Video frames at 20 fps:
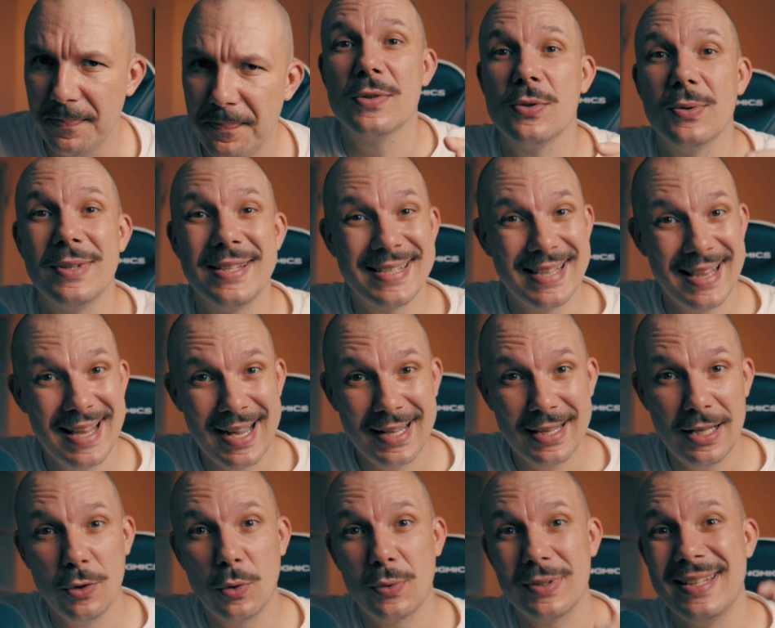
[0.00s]
Also, this
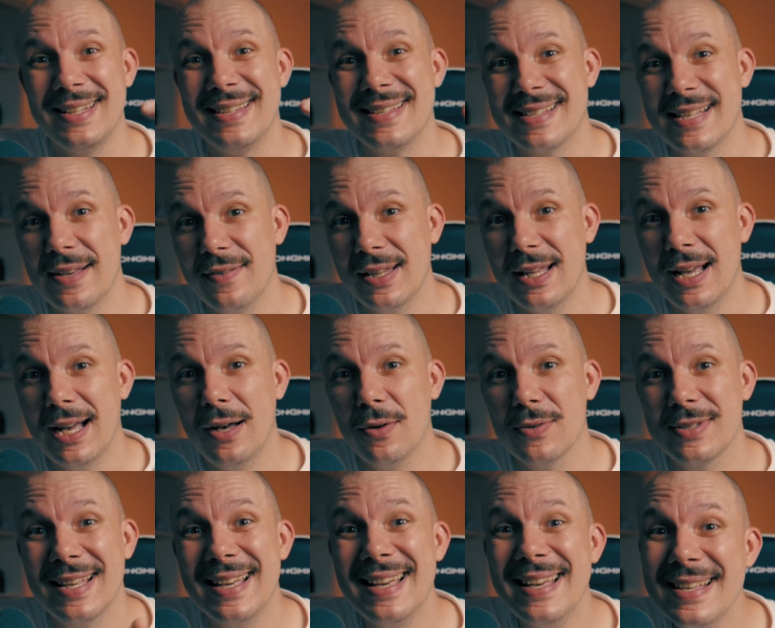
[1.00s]
Lagna Lord in 7th
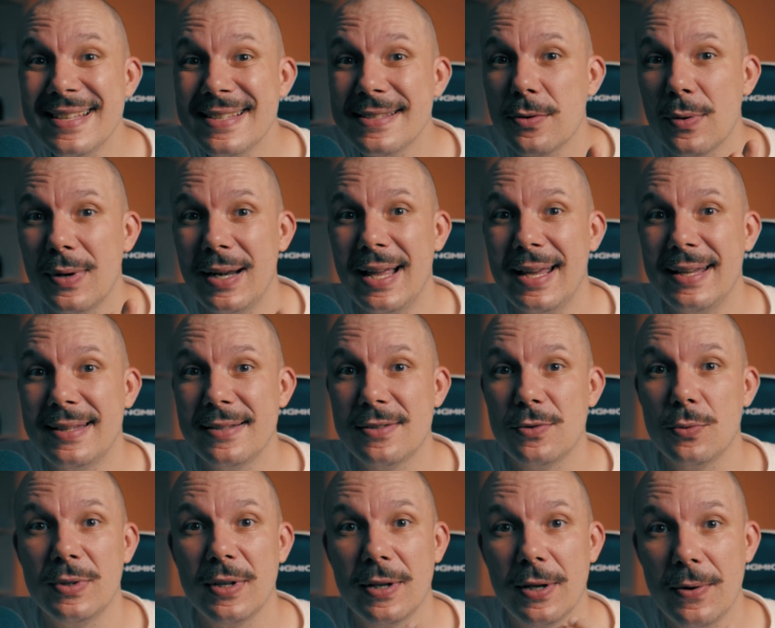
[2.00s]
house is related
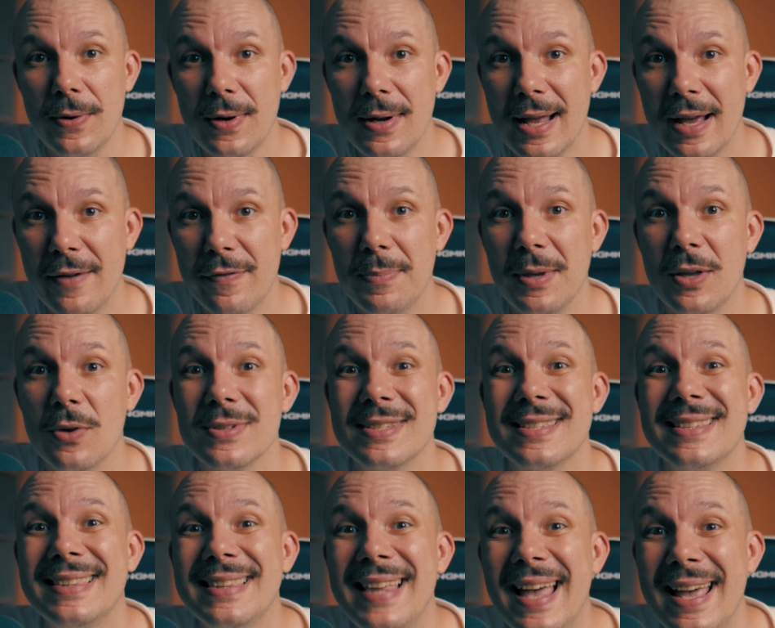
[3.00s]
to the career life because
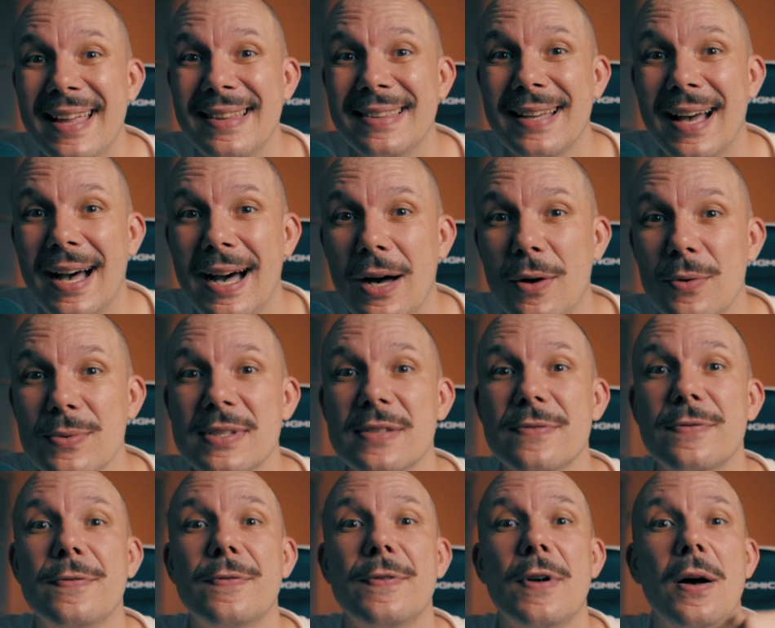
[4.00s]
10th house
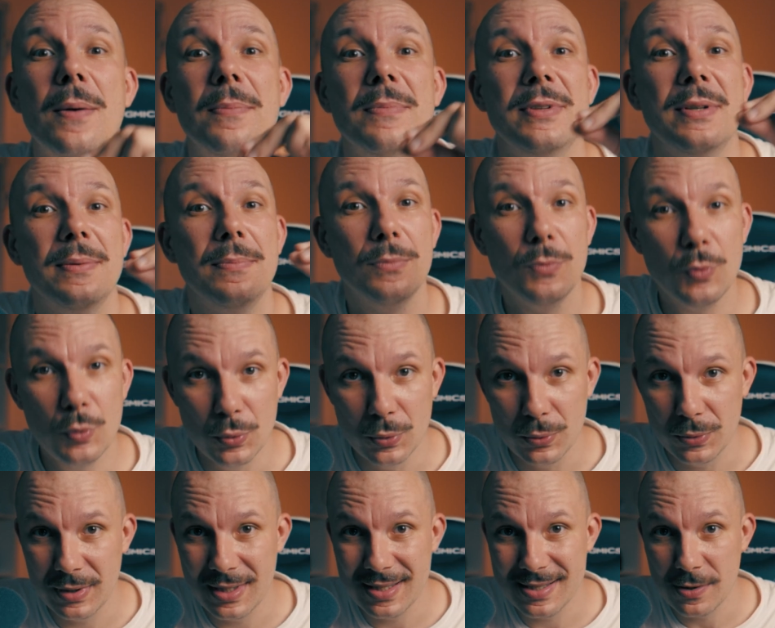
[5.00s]
from the
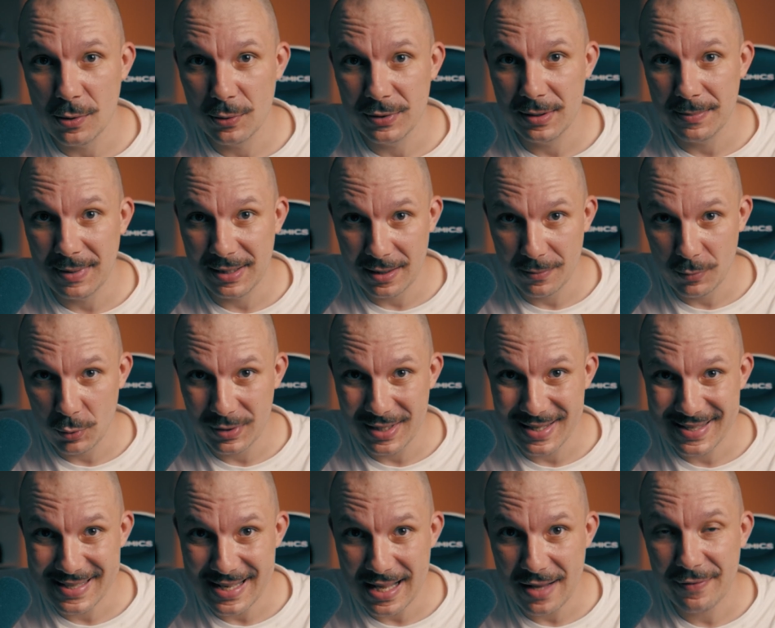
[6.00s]
moon is loaded by the moon
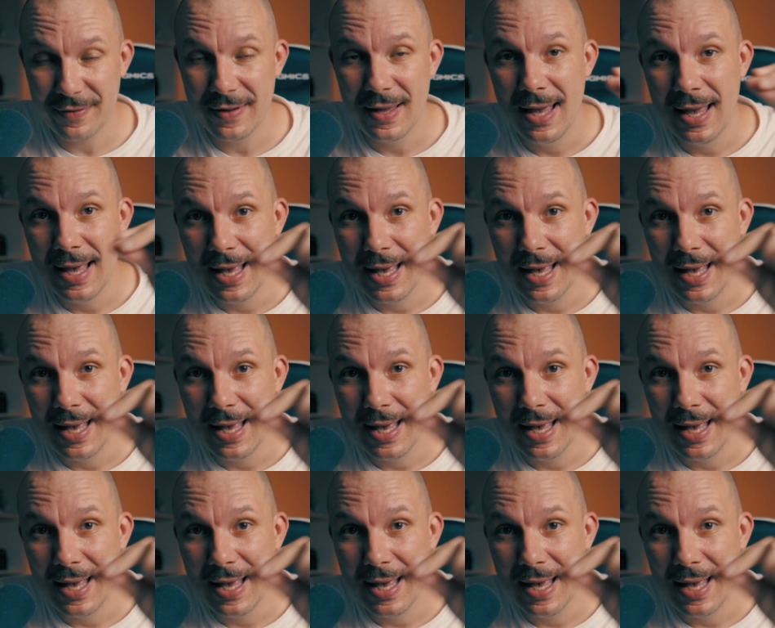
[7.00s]
itself,